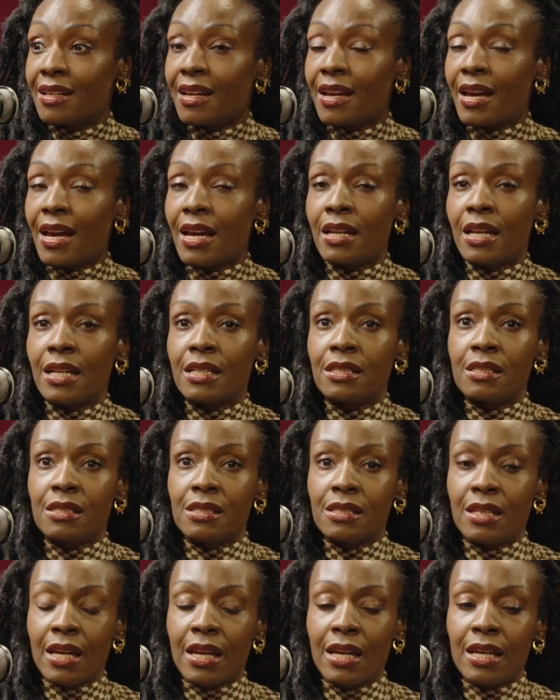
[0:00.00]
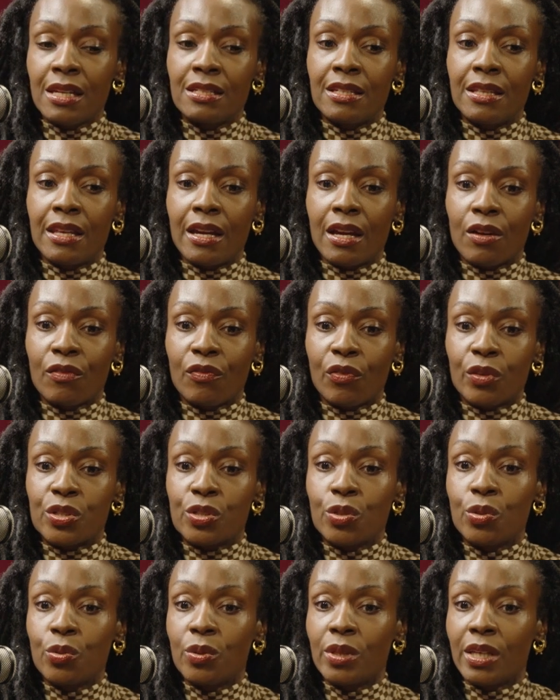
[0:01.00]
And I stayed there for
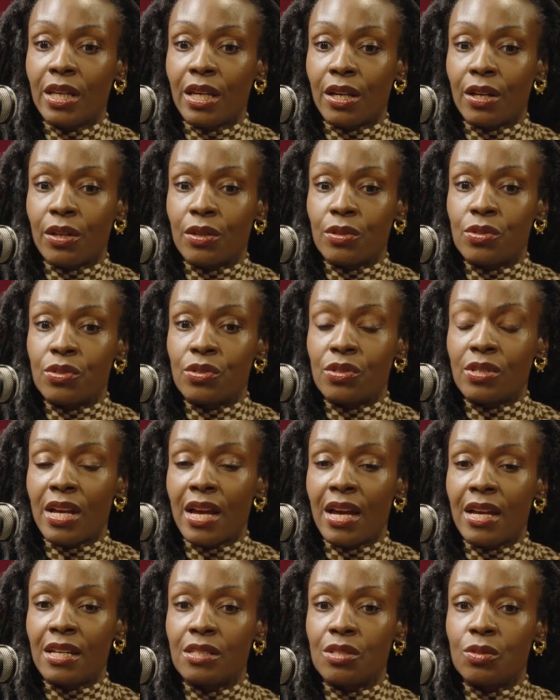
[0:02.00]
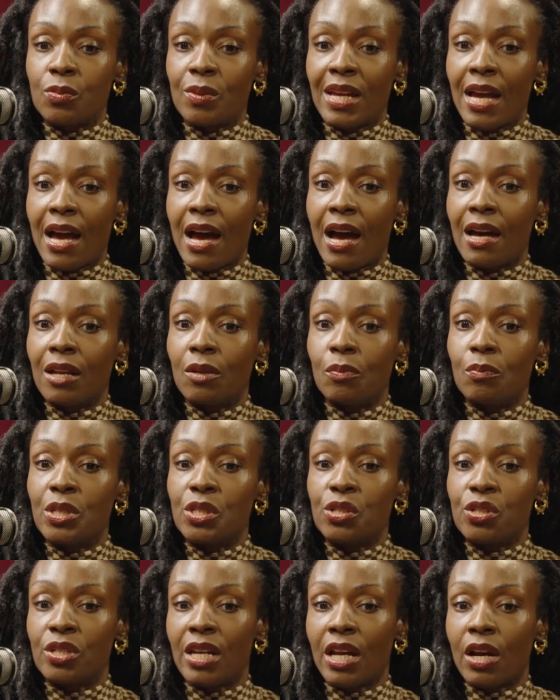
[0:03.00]
2 years, and we had
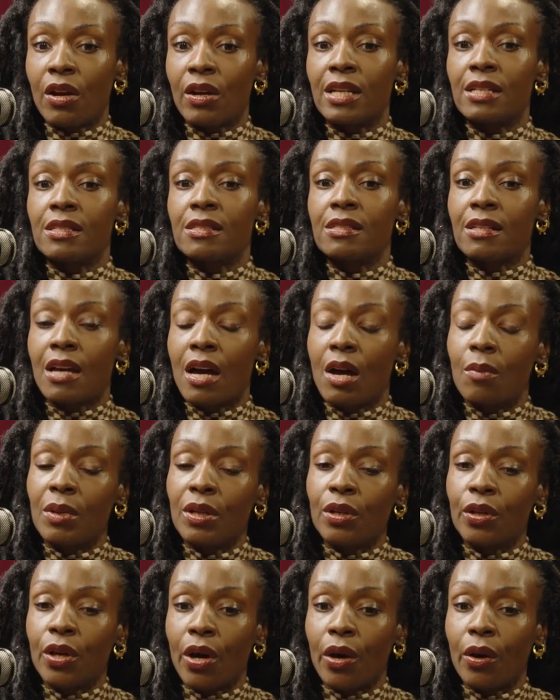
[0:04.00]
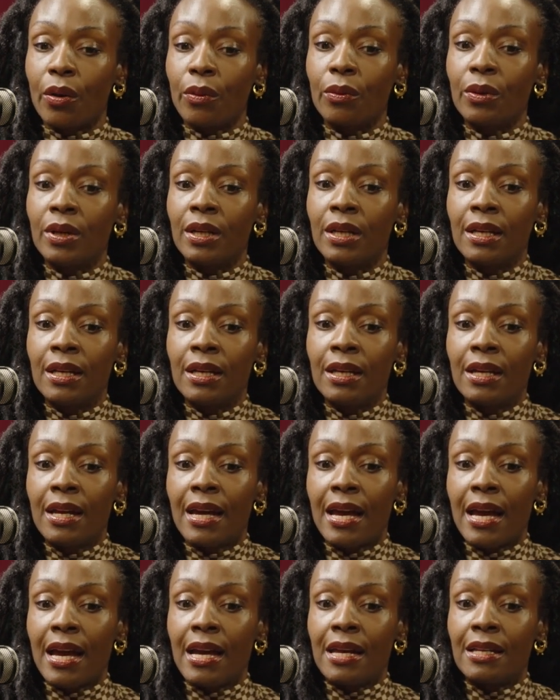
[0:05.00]
missionaries come and go.
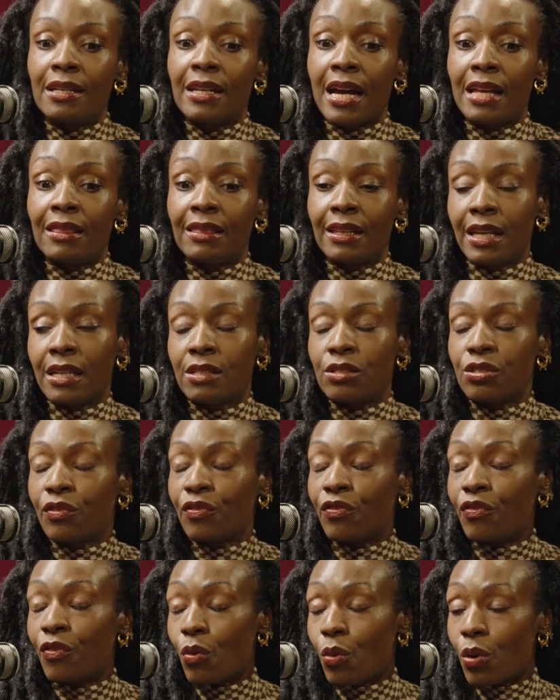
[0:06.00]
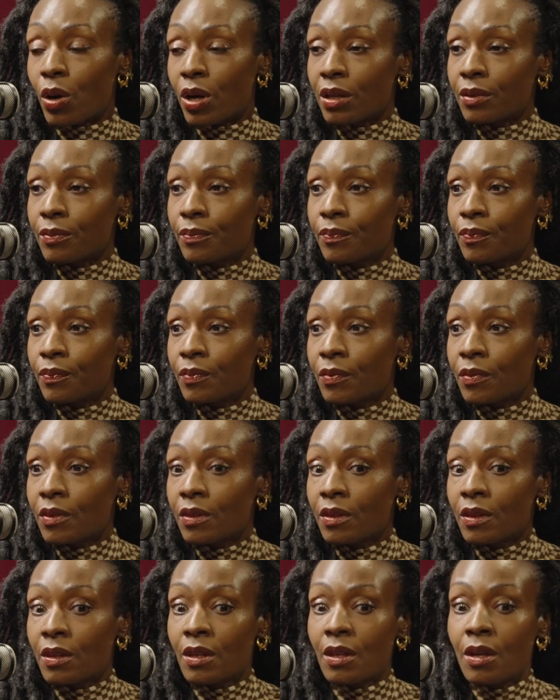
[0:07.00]
And at the age of 4,
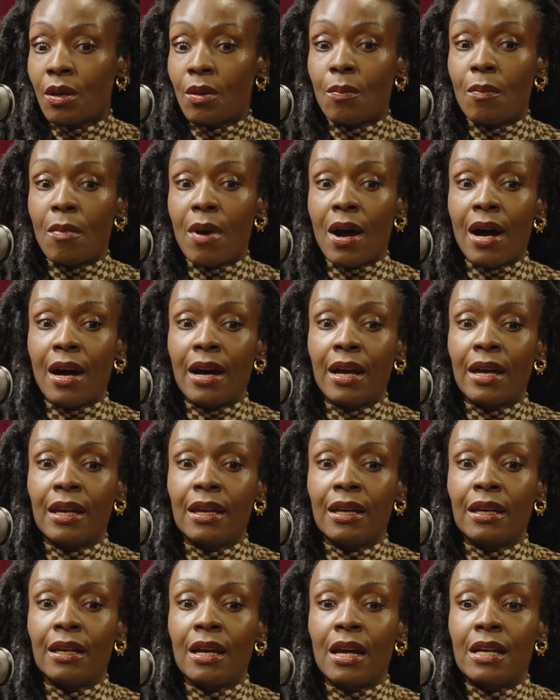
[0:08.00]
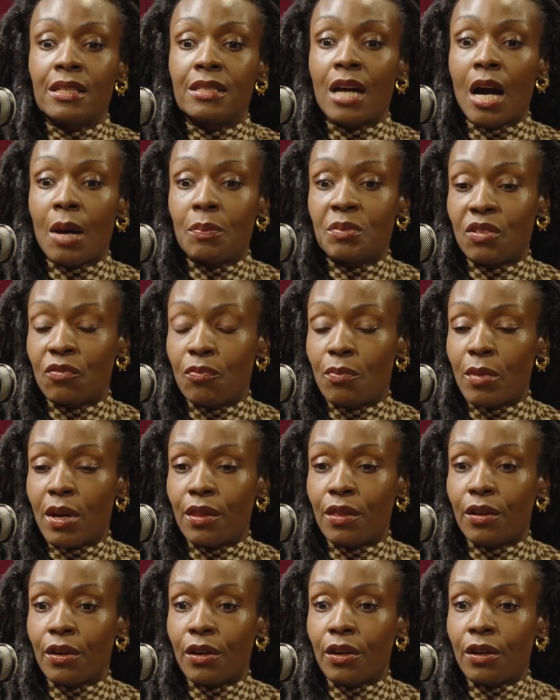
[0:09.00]
my adoptive
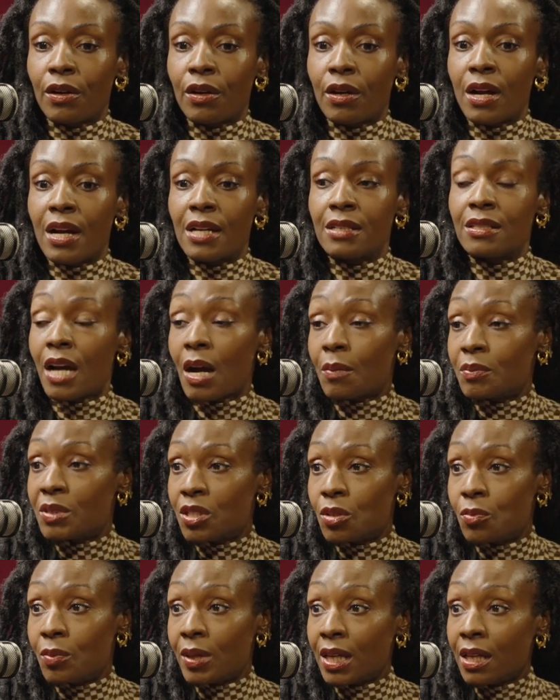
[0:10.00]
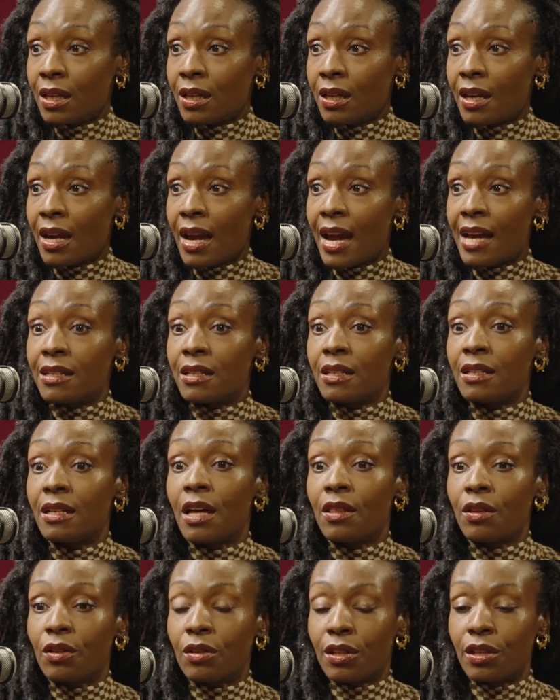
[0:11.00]
mother adopted me and
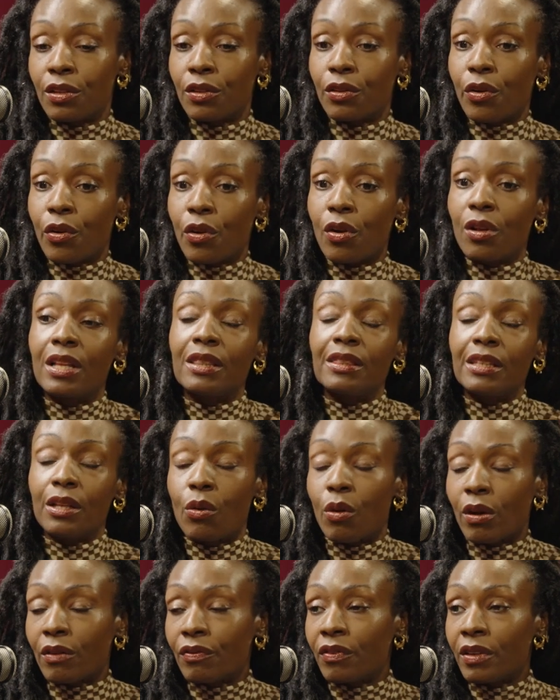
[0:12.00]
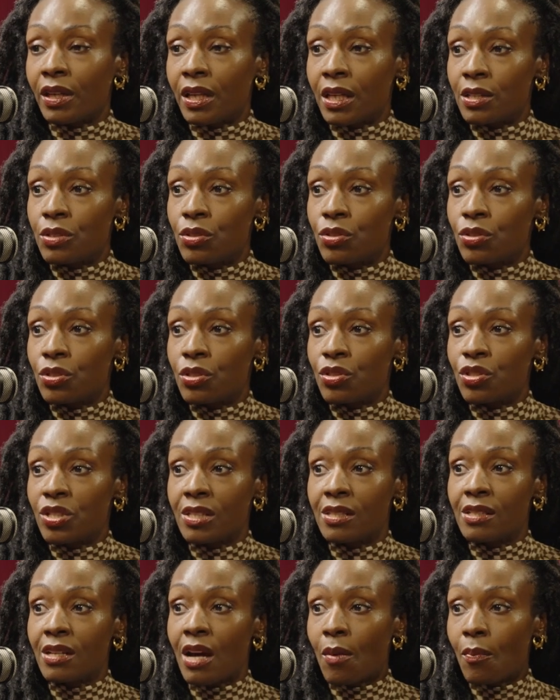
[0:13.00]
another little girl at the orphanage.
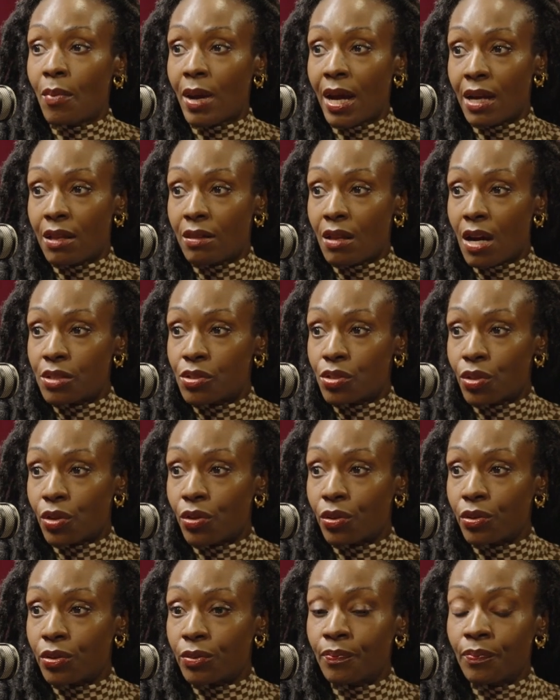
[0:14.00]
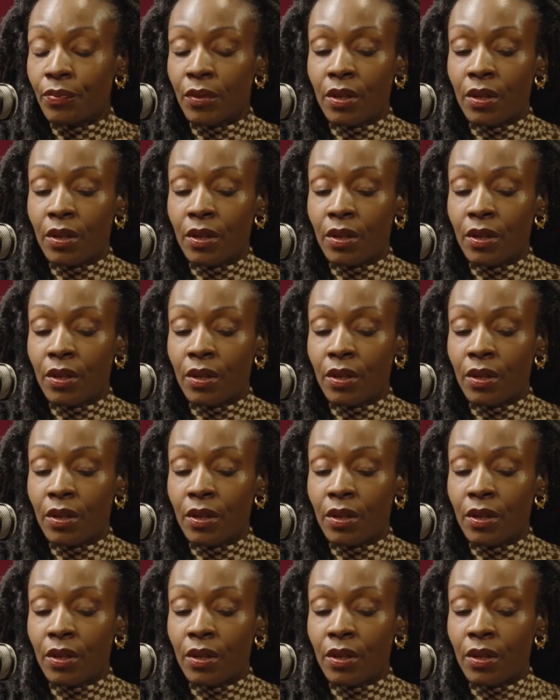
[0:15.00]
She's not biological,